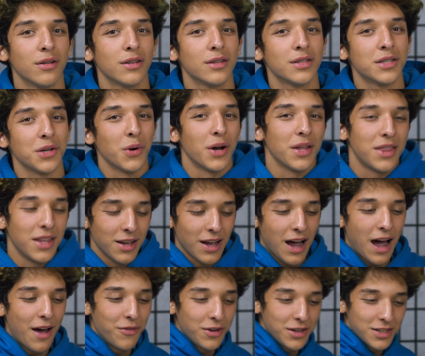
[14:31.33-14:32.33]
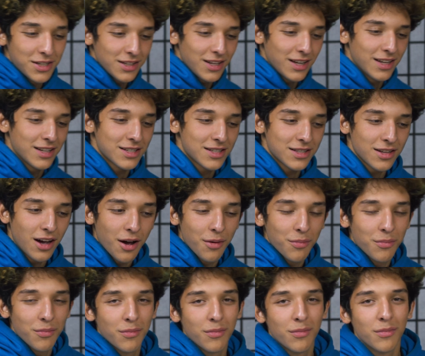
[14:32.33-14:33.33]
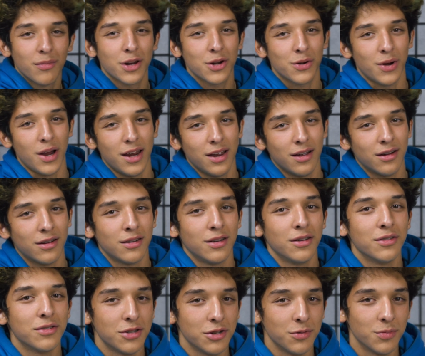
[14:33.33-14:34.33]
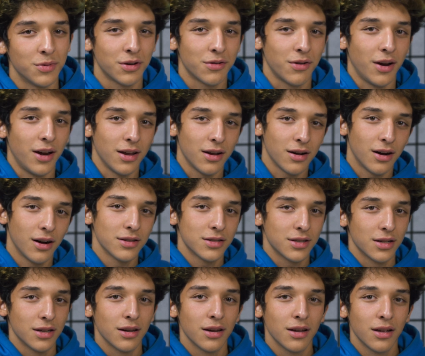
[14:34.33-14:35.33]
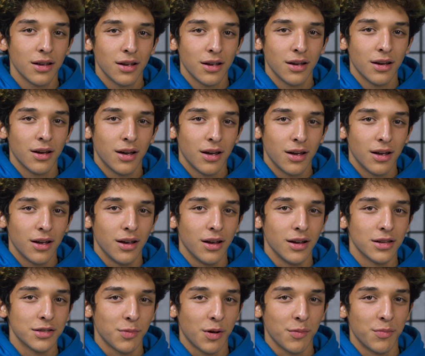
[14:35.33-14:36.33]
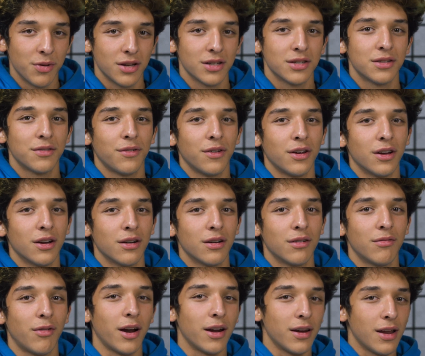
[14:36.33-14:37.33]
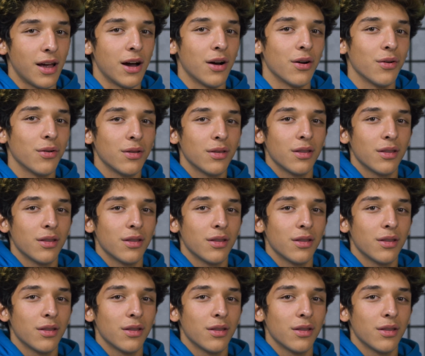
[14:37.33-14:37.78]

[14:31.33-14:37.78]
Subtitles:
So I think having to like stop creating on YouTube and creating content is my biggest fear right now.